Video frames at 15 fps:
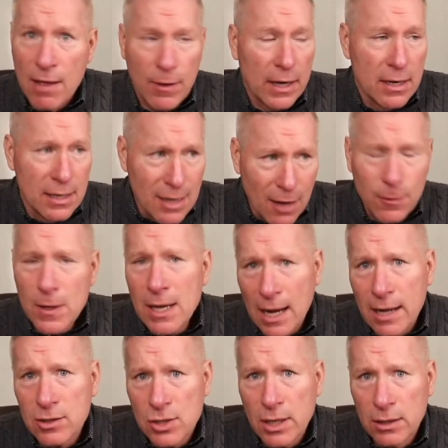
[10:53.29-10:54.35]
that nothing
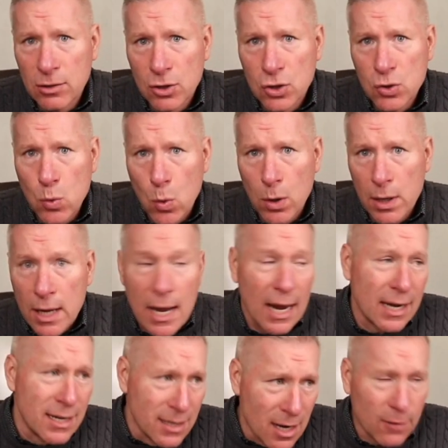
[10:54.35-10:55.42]
acts like the sword
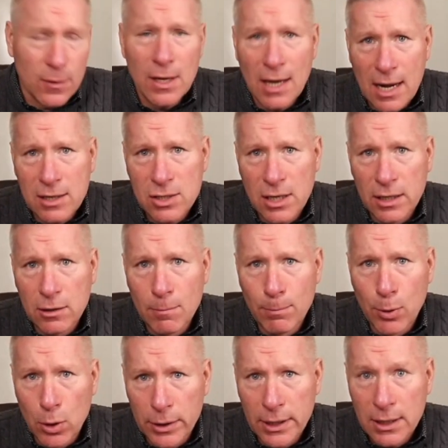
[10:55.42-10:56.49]
and nothing acts like the
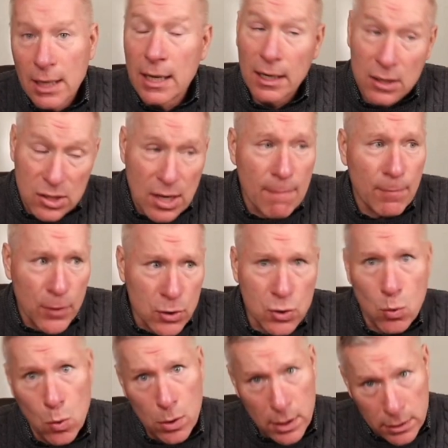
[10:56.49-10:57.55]
bullet, except the
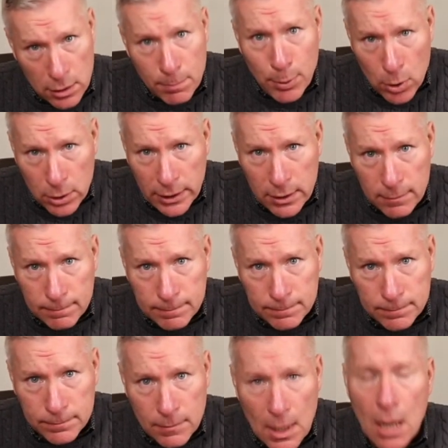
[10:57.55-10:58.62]
sword and the bullet.
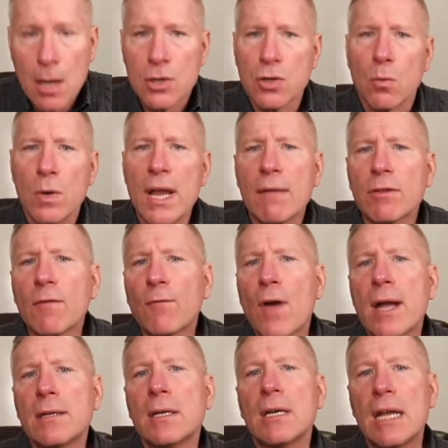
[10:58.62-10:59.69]
So we have to
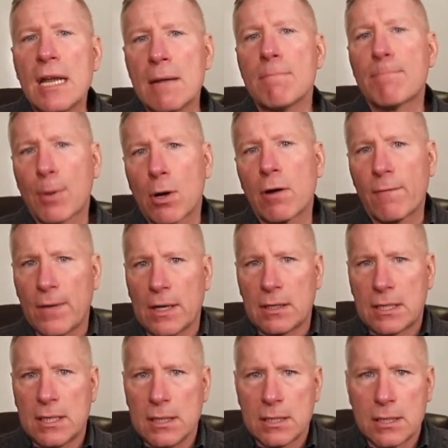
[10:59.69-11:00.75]
find an imperfect
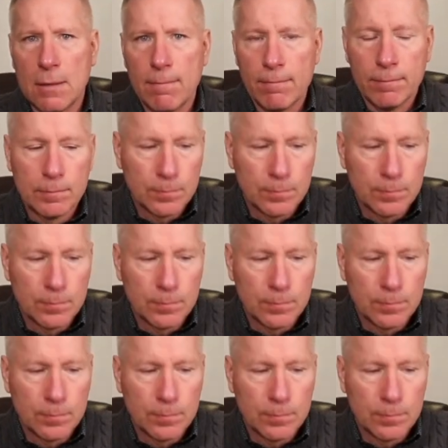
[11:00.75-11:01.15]
system.